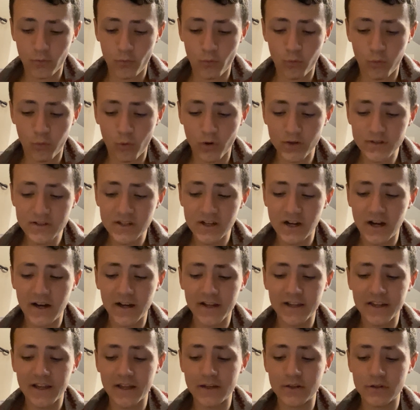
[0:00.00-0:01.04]
Once I
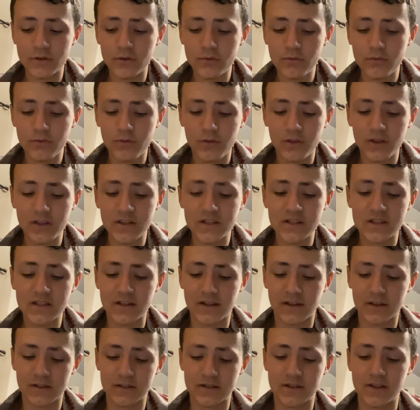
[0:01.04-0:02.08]
can do these
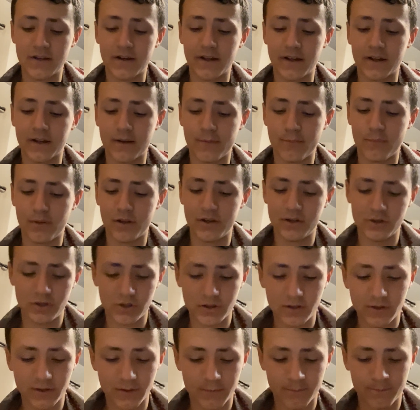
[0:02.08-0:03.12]
things, then I can play
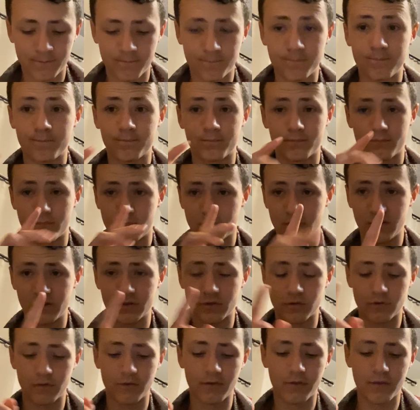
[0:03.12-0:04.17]
GD. These
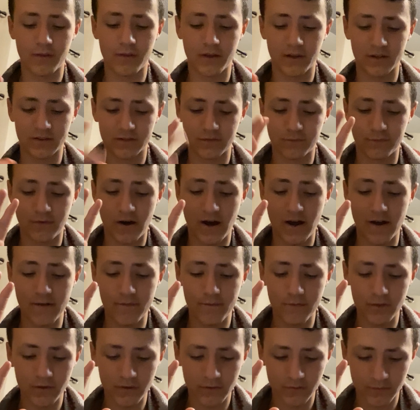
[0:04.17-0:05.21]
are the things. 5
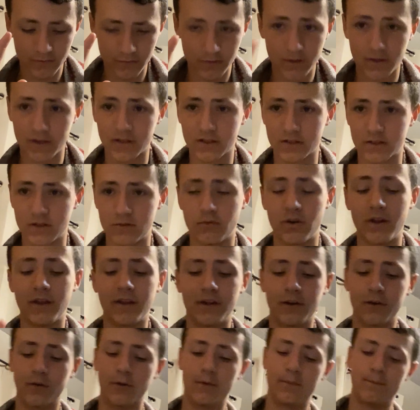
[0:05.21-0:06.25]
things right
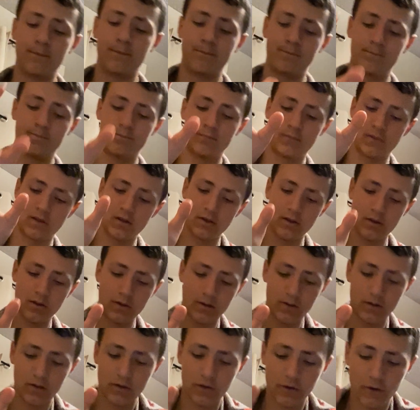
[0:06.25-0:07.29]
here.
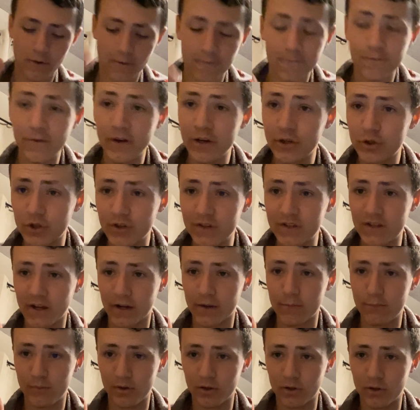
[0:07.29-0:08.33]
Finish the
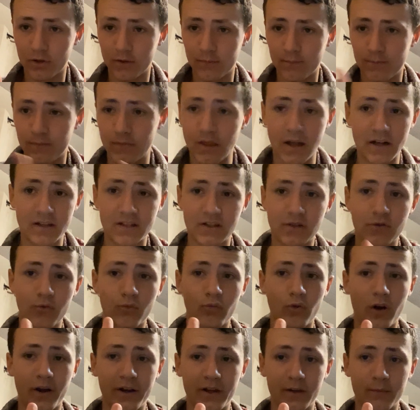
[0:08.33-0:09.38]
second book. That's the
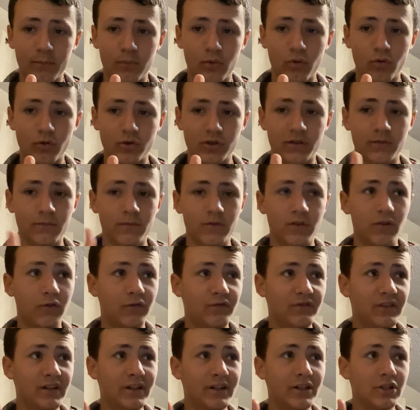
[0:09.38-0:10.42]
writing portion. So
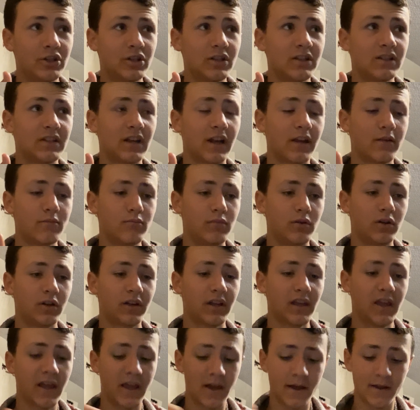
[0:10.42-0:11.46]
finish the second book,
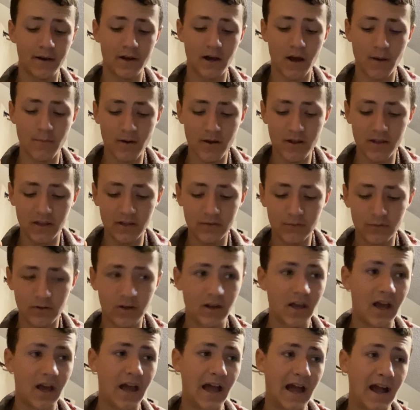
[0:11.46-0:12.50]
and I might
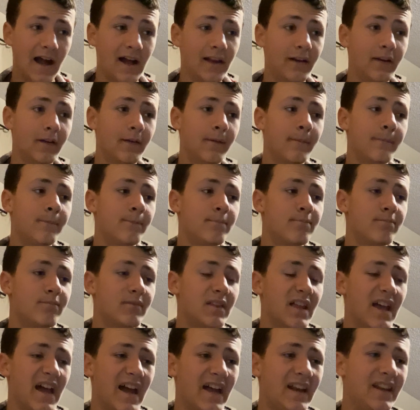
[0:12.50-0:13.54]
even
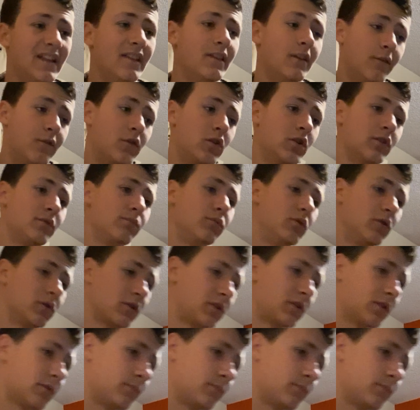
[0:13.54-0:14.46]
edit the first book.